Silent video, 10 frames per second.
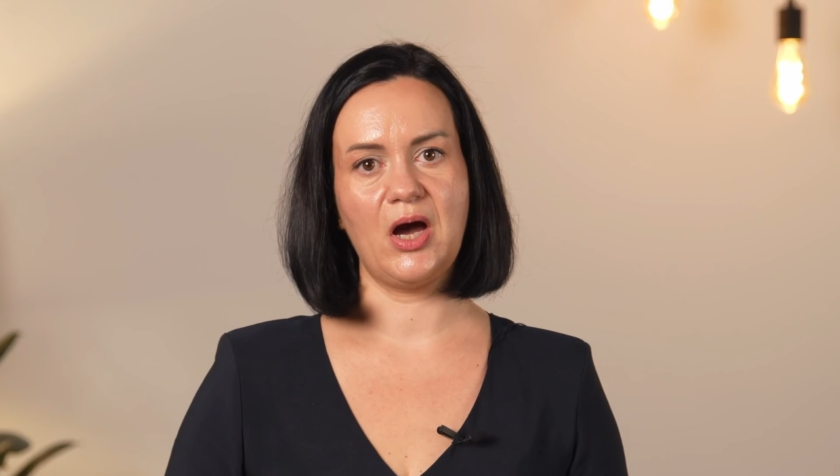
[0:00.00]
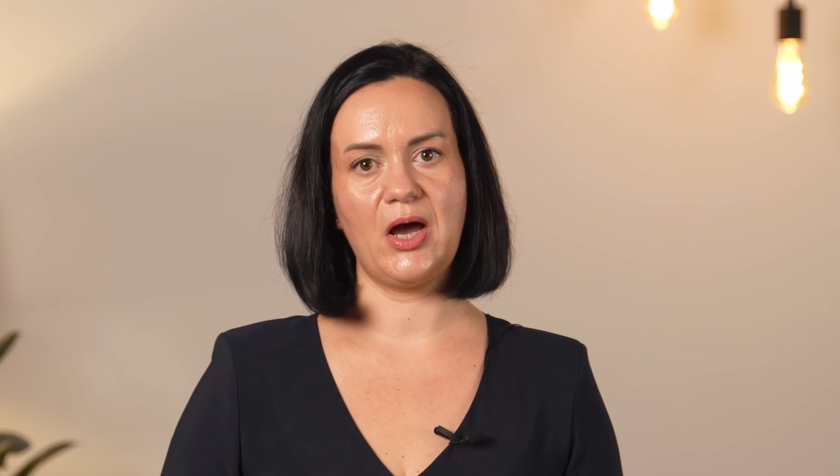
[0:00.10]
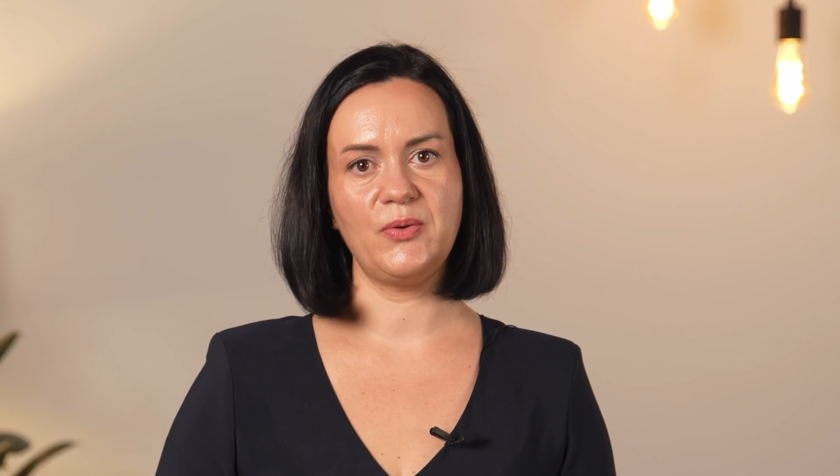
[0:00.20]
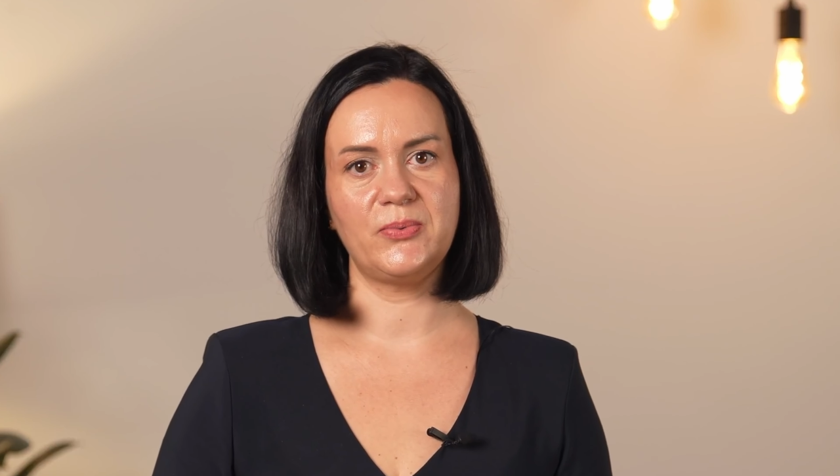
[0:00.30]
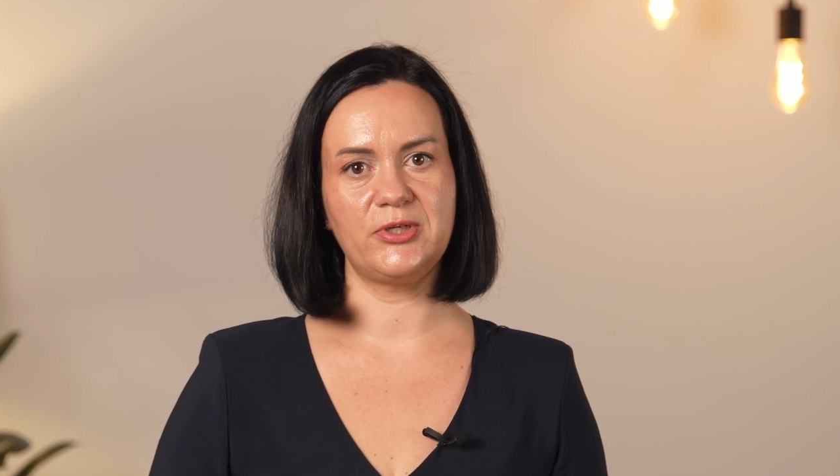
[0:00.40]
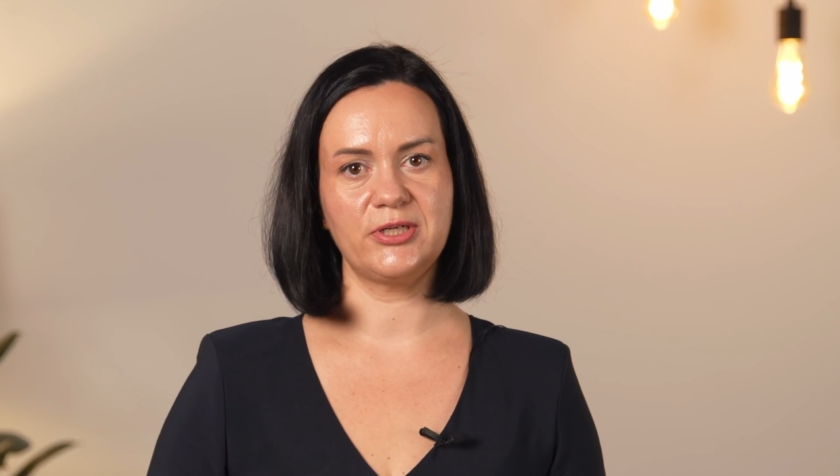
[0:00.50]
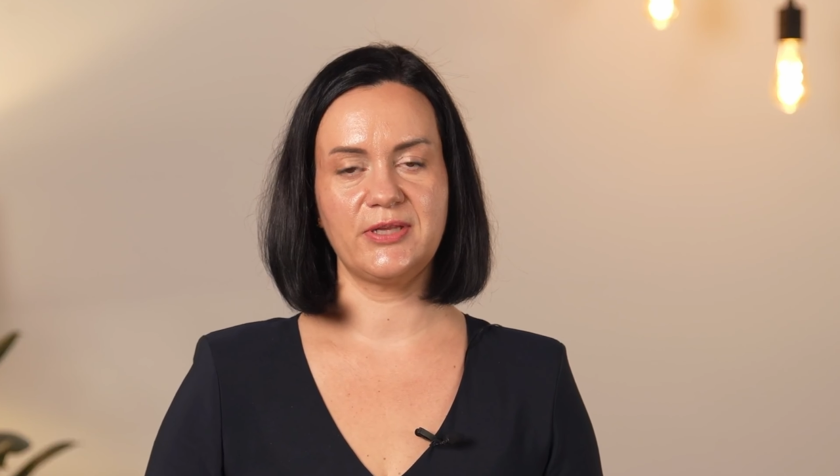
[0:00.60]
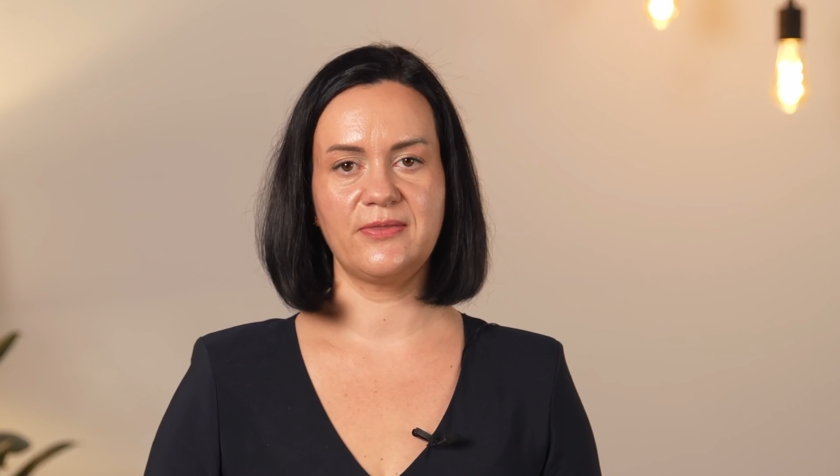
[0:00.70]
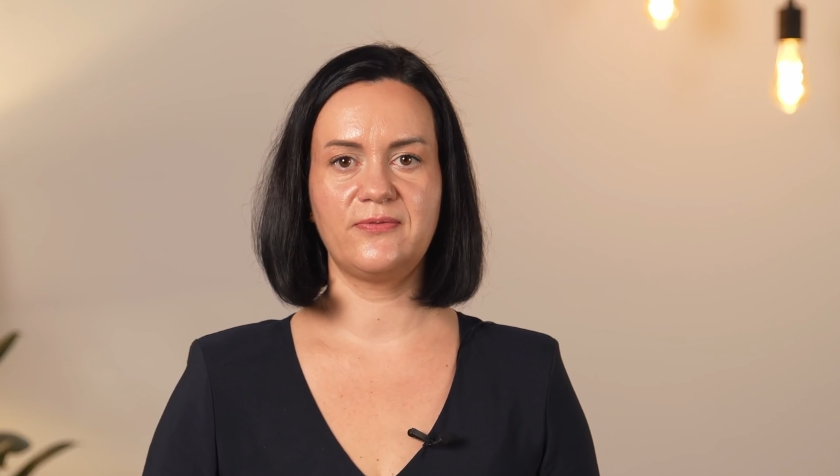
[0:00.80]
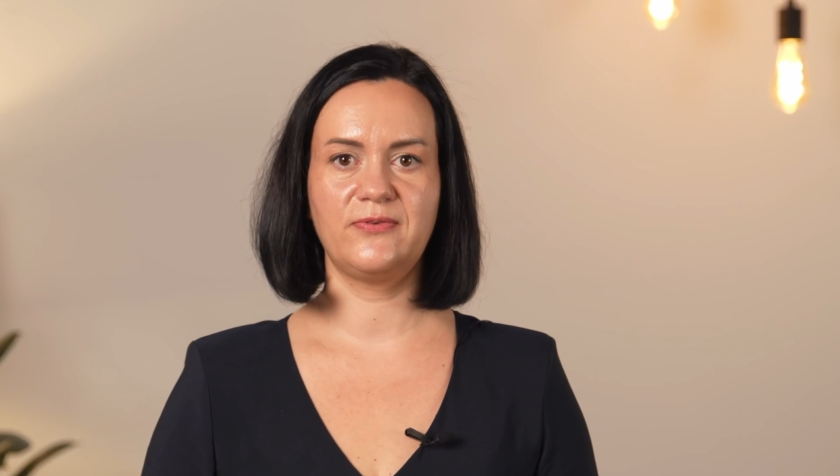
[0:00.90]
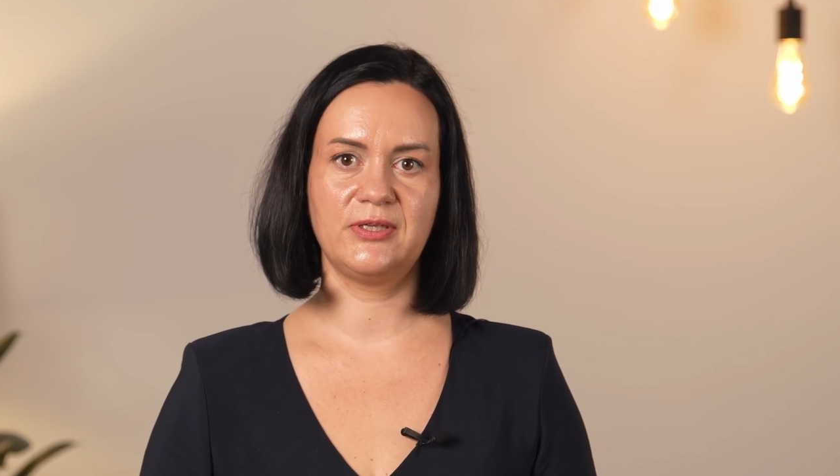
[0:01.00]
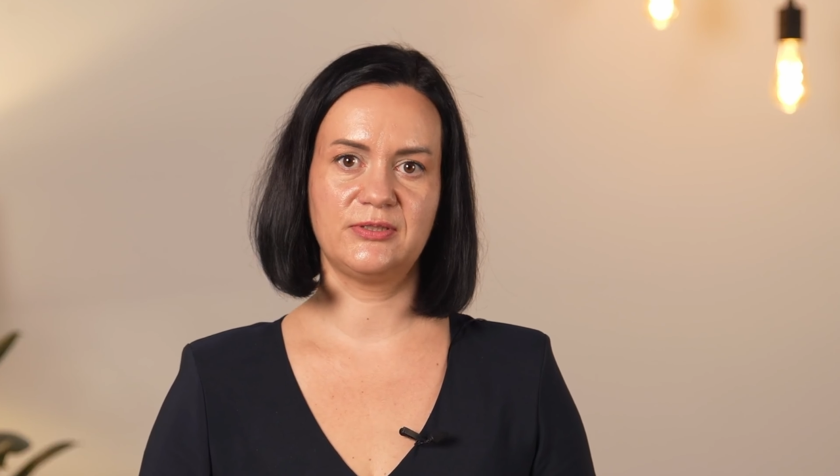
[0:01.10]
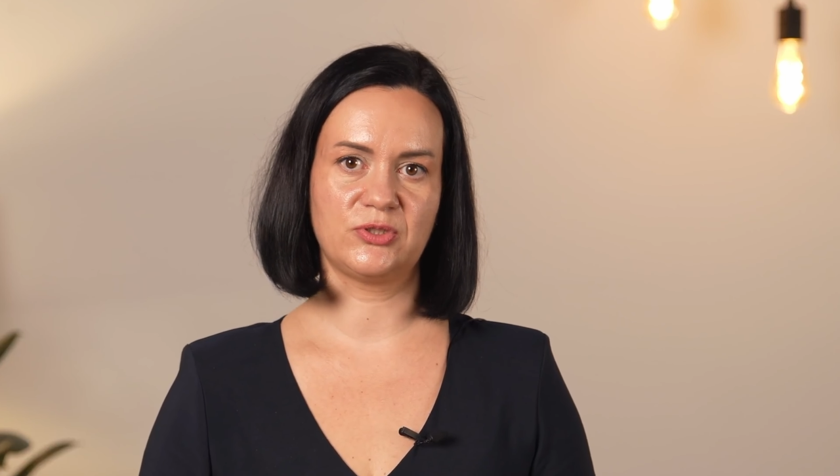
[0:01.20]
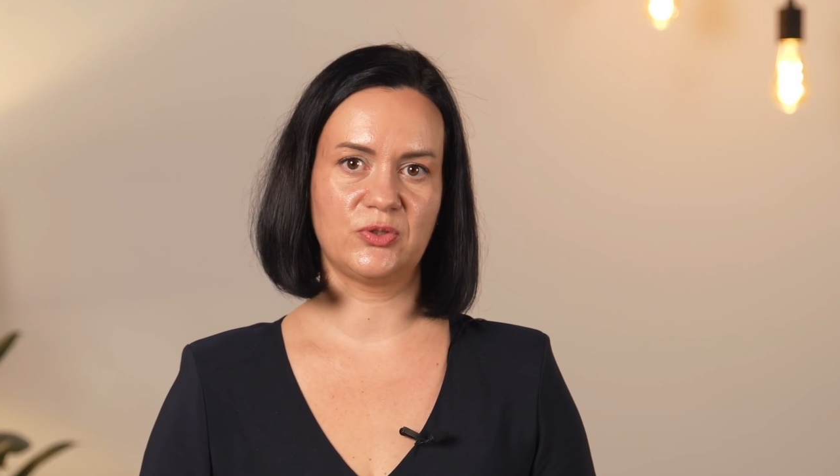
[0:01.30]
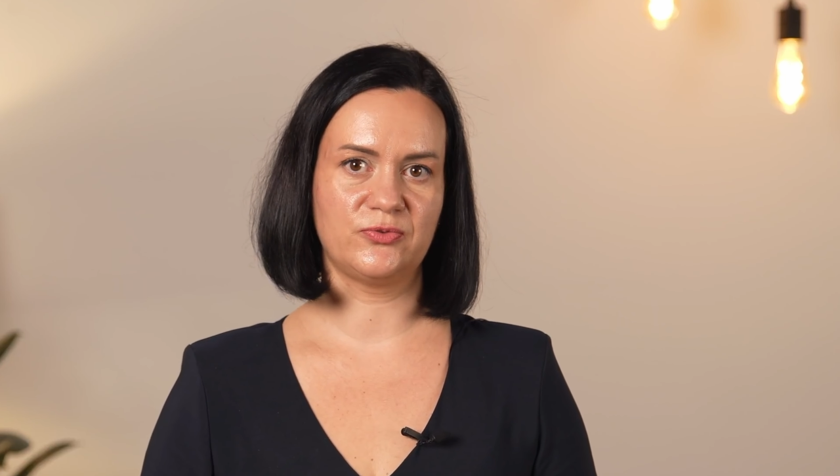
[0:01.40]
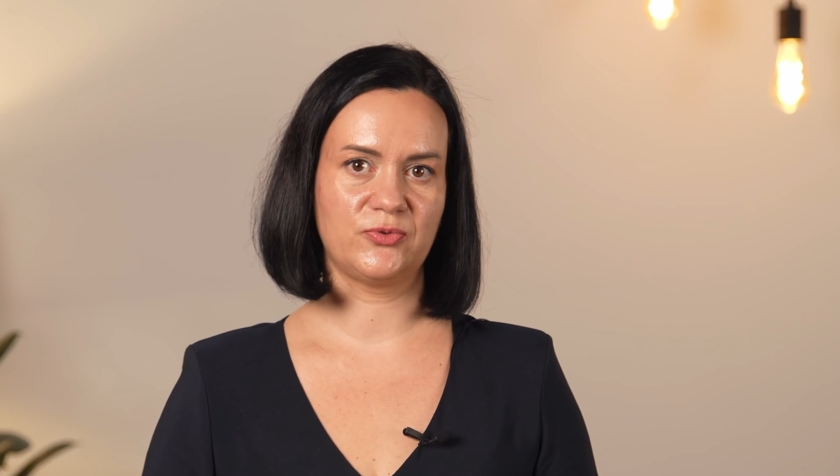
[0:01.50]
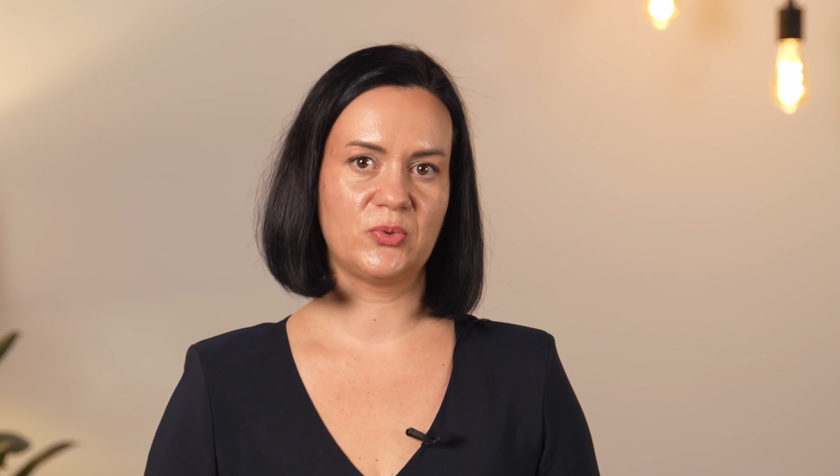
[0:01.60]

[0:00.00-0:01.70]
I work in the field of